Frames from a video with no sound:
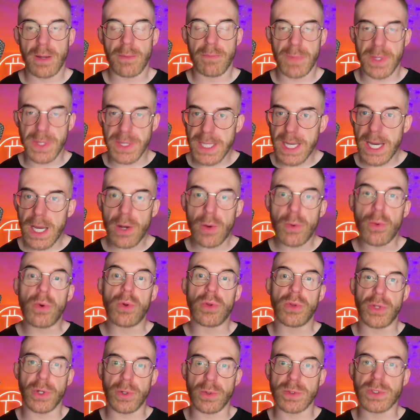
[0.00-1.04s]
but now
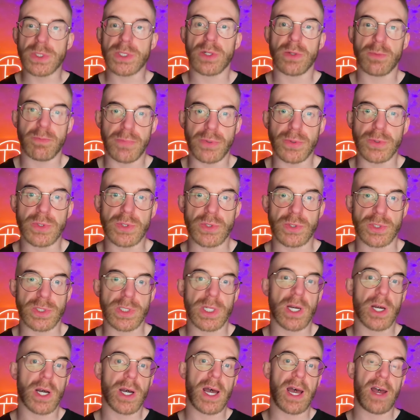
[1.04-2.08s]
those boosters
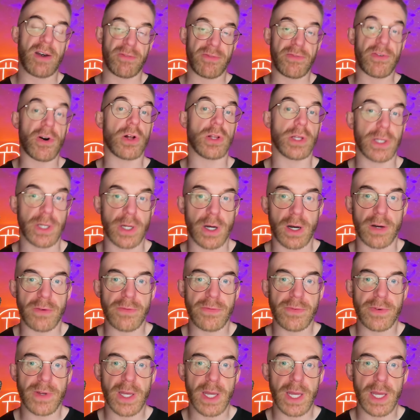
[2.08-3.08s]
have fallen off.